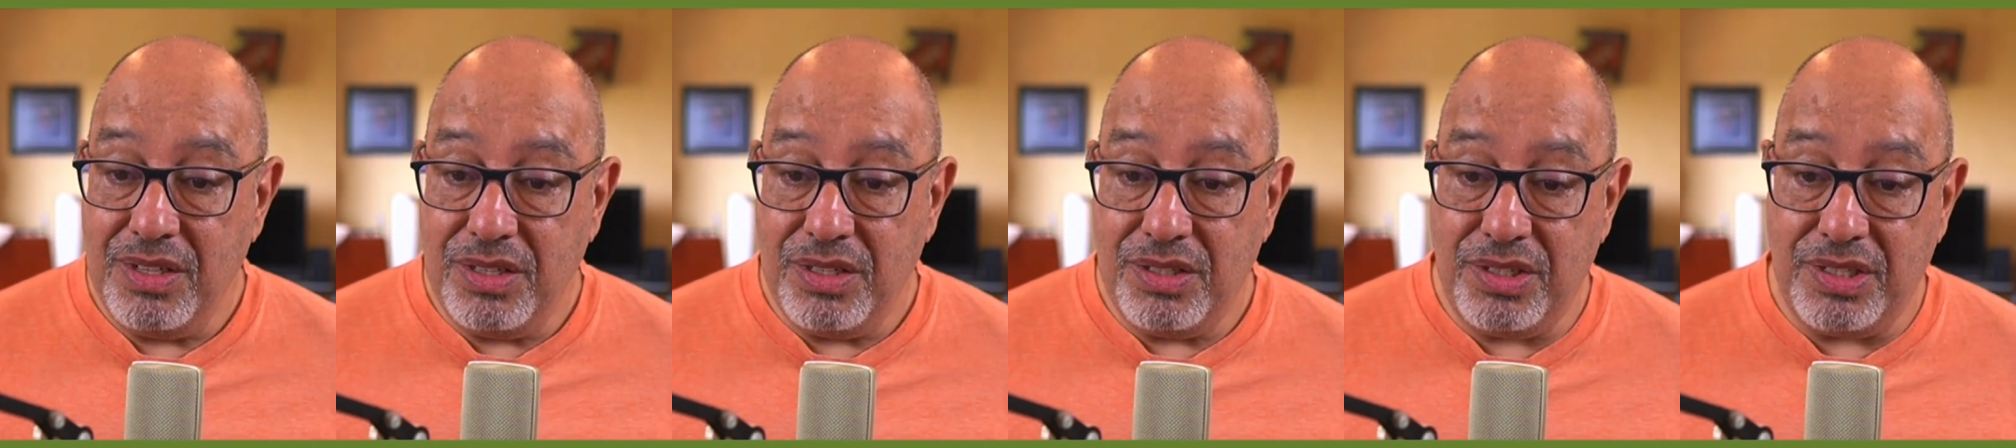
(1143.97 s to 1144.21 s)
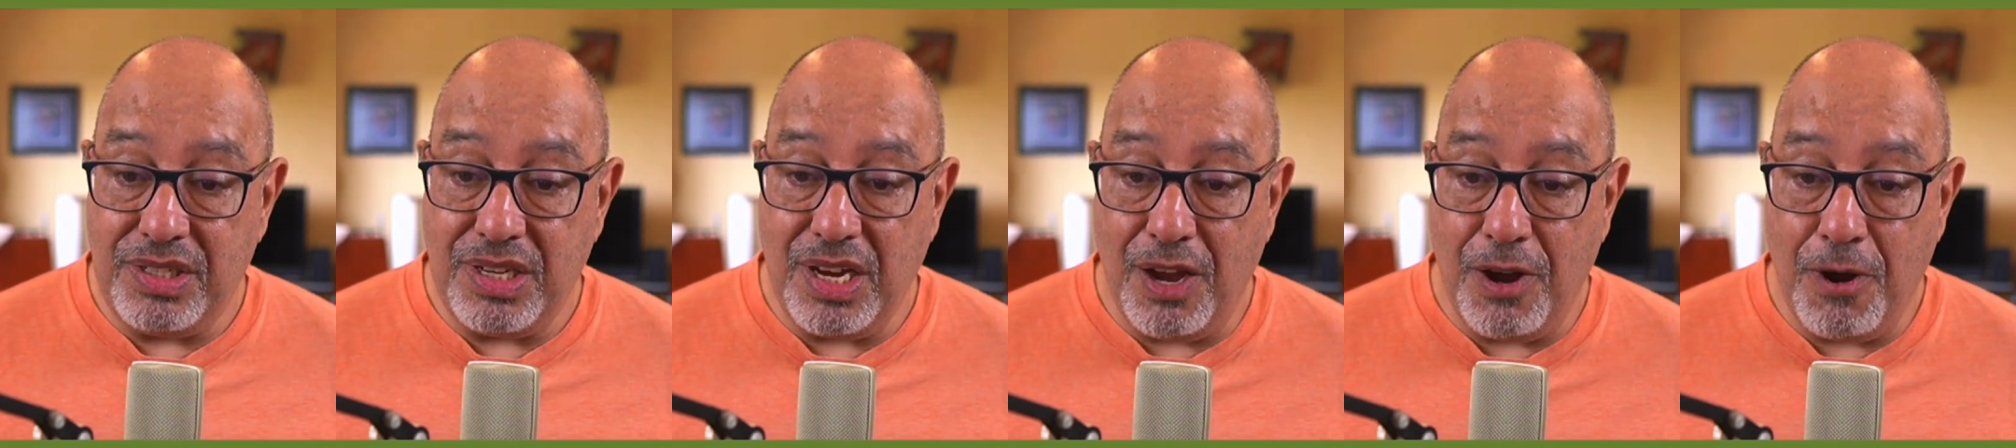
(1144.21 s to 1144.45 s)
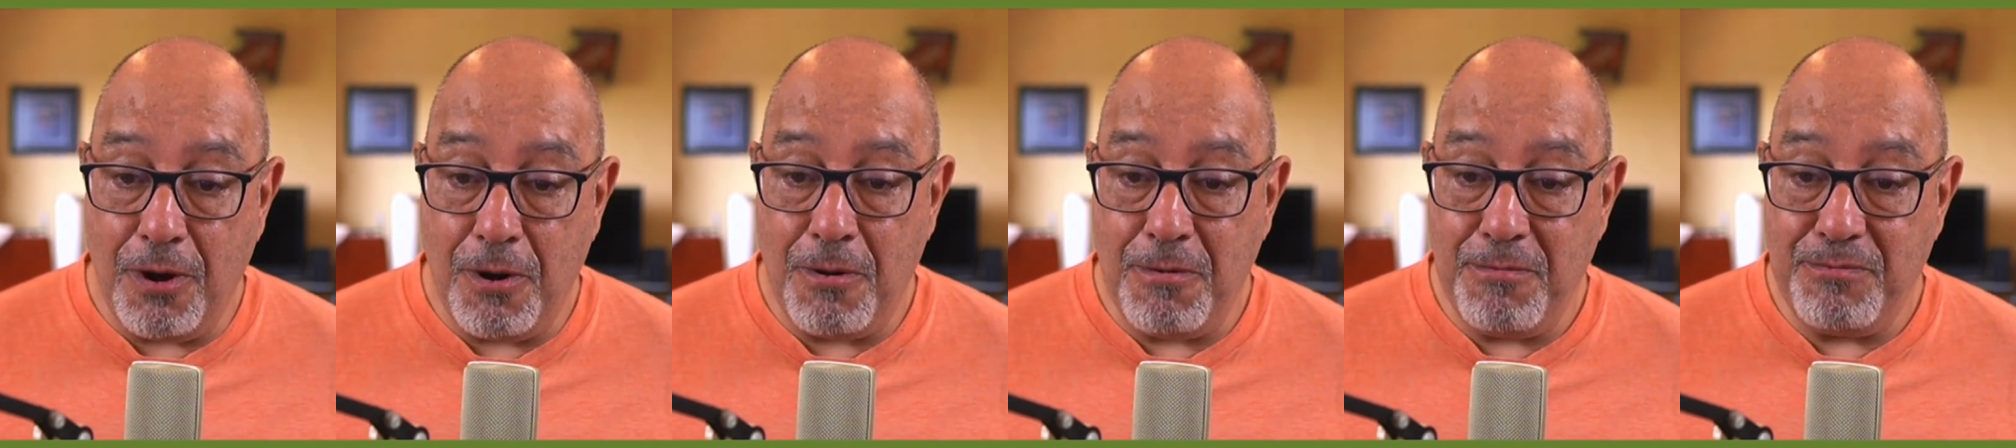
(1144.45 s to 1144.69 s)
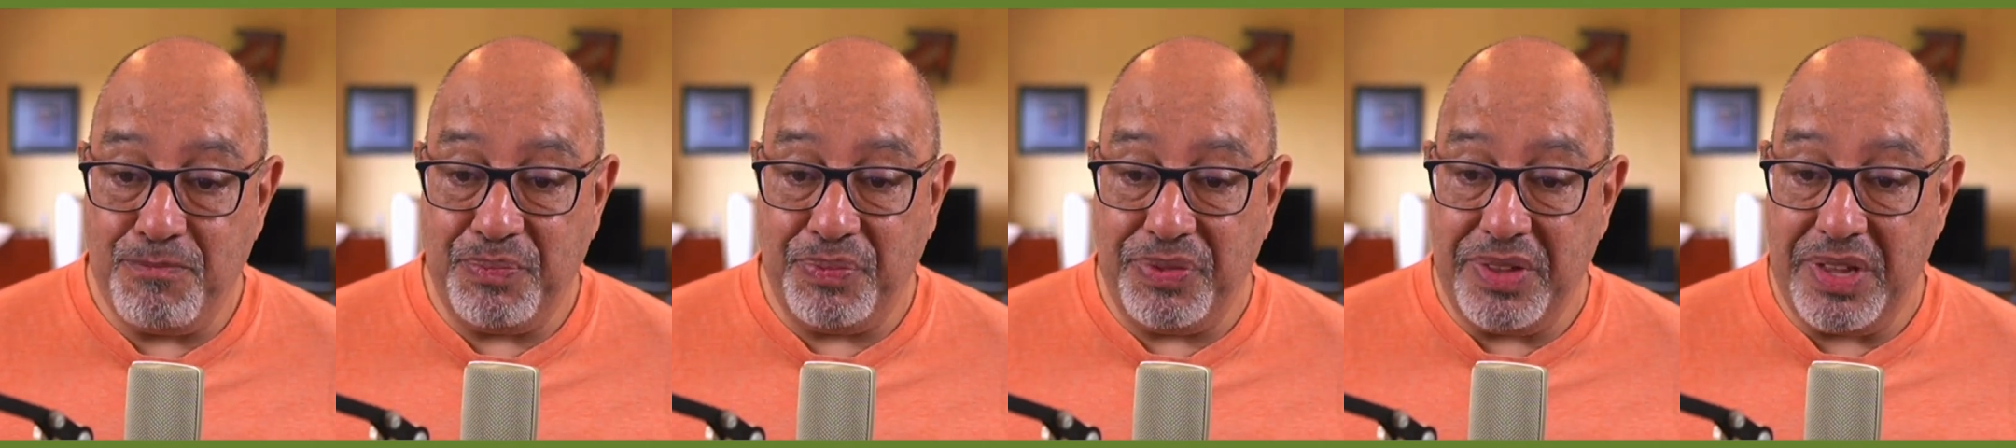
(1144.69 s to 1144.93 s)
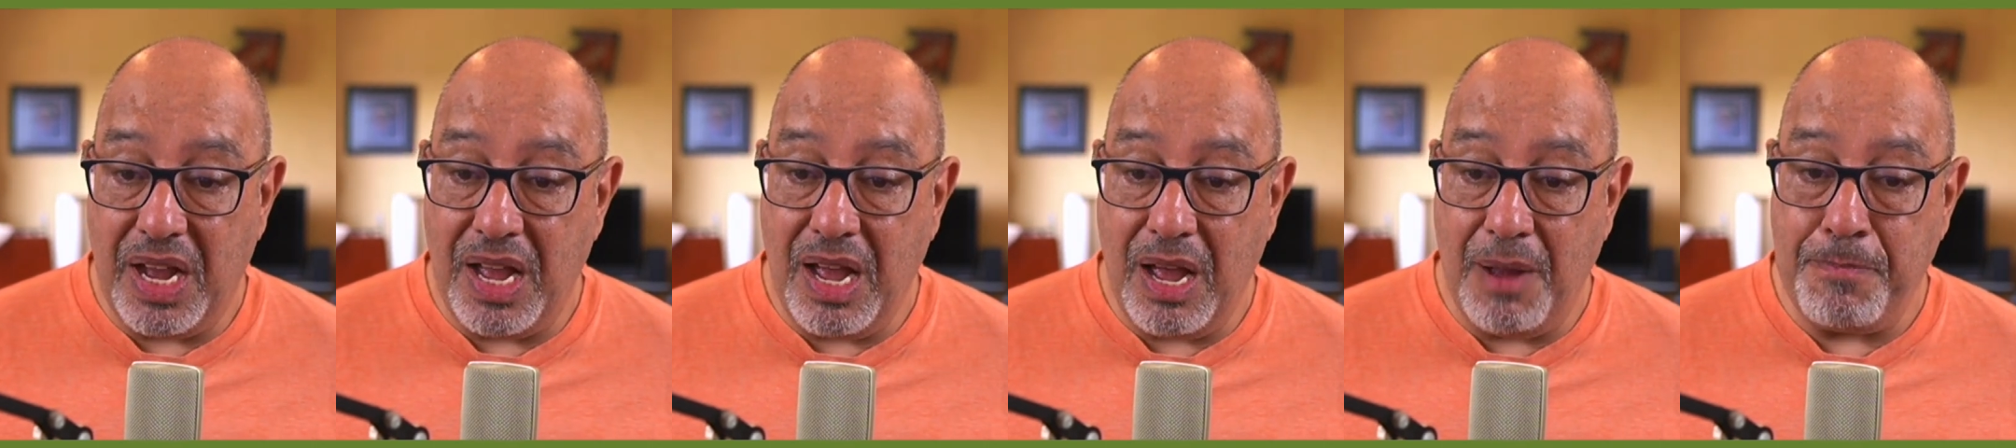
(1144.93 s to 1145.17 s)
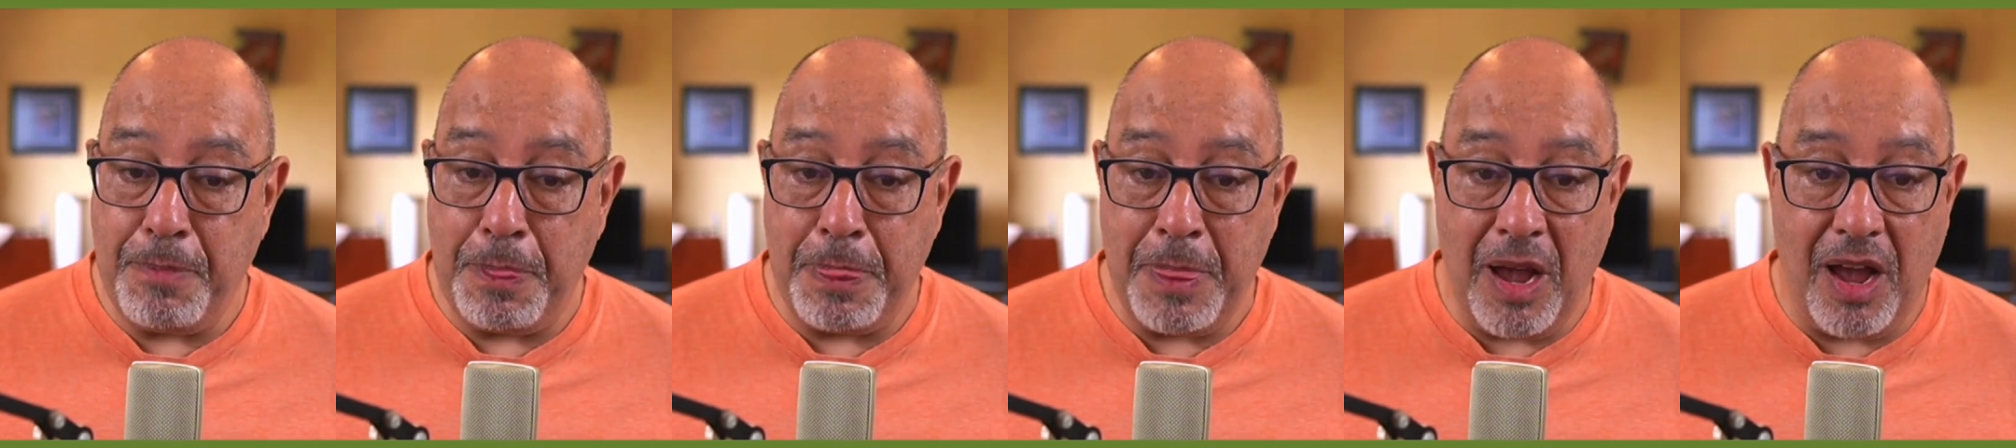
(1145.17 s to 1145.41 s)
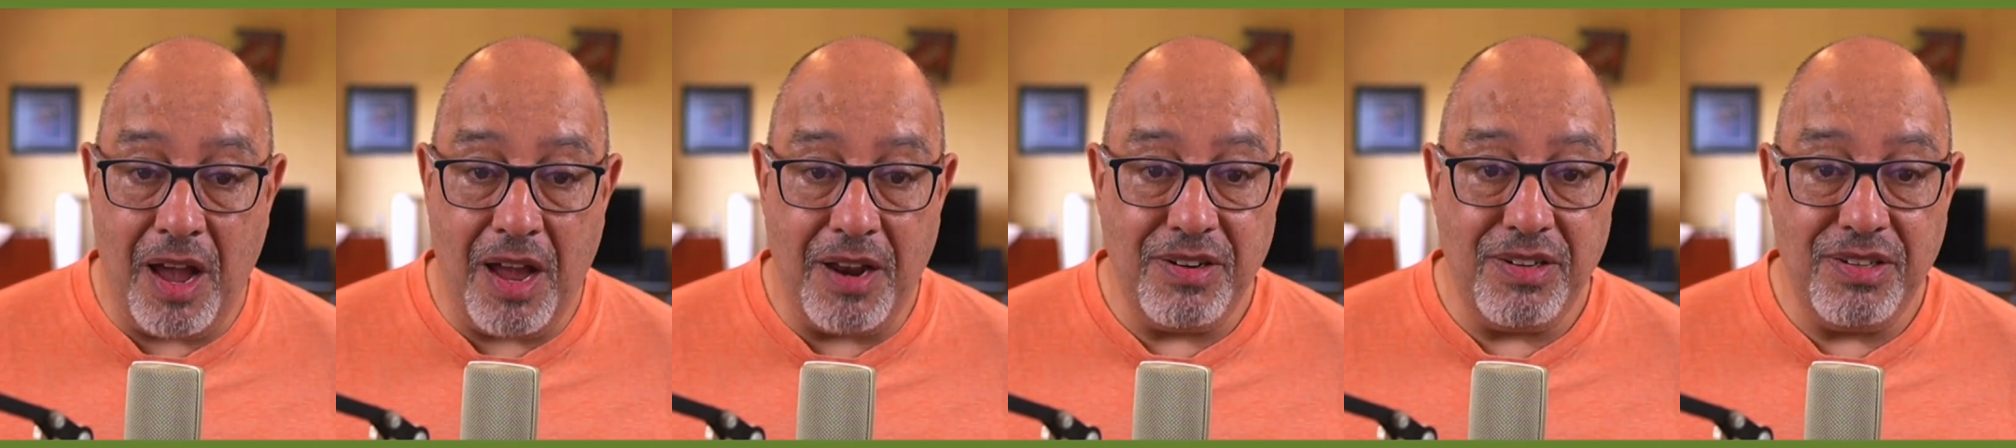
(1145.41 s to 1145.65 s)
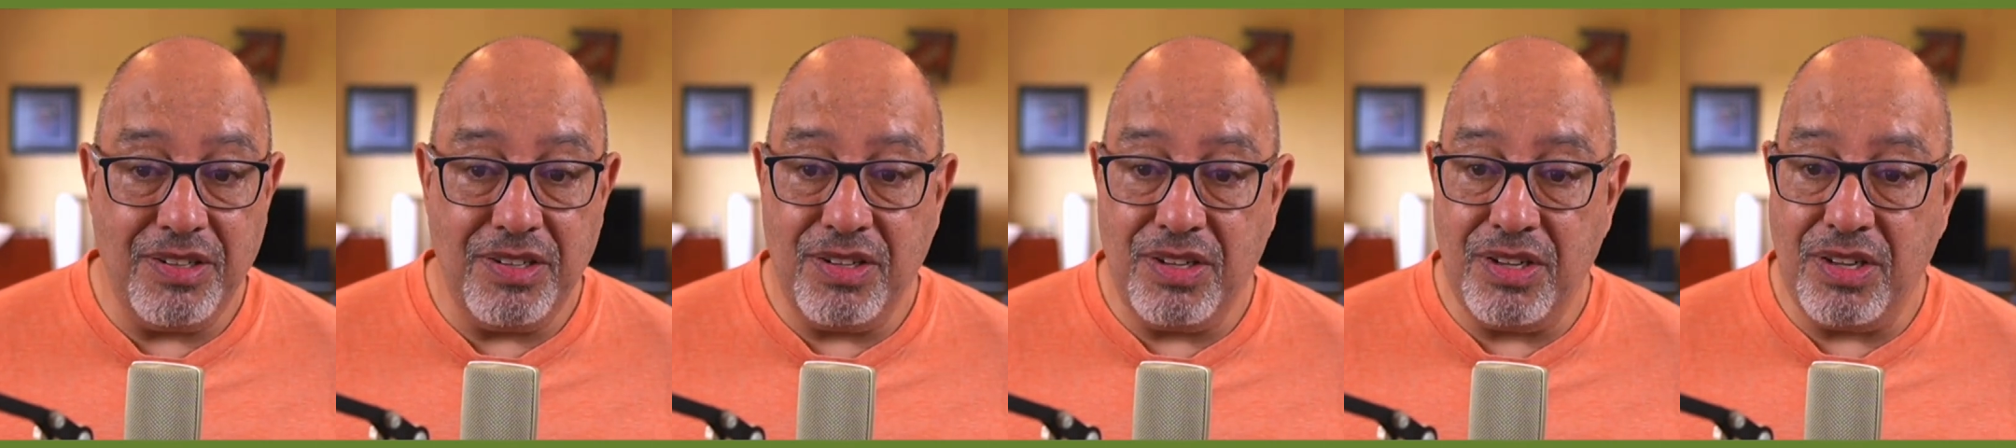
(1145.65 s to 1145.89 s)
So I'm
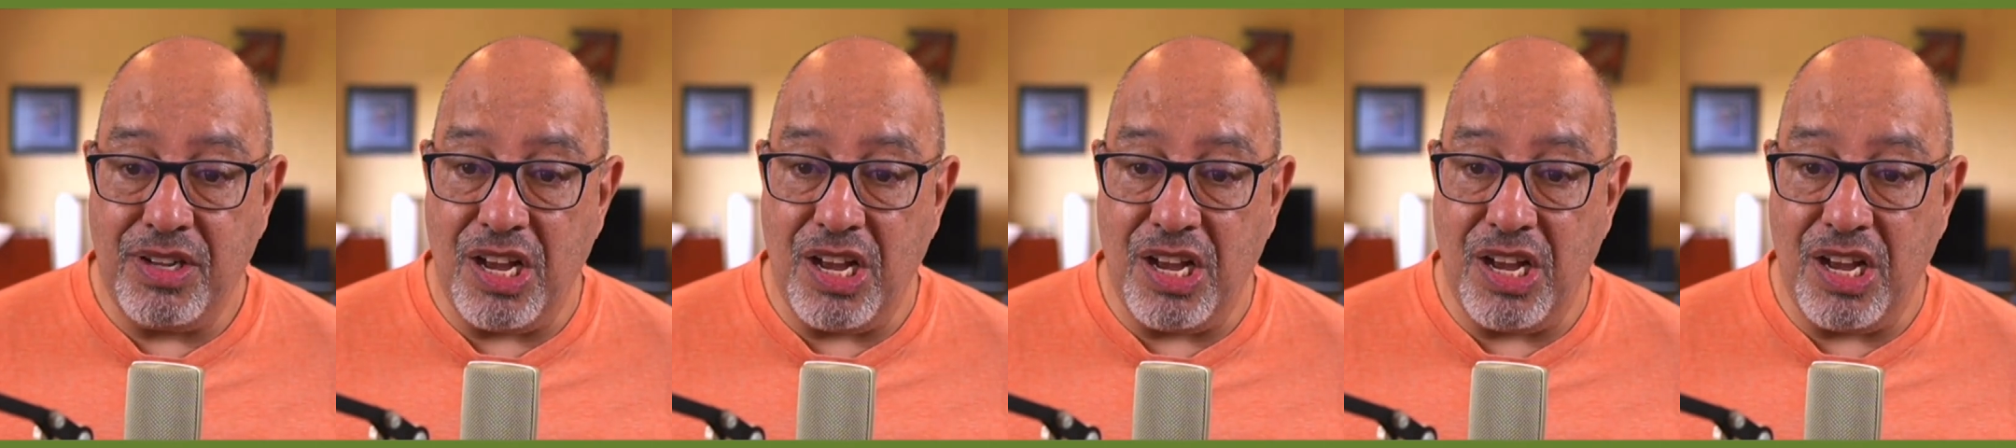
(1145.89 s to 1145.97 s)
not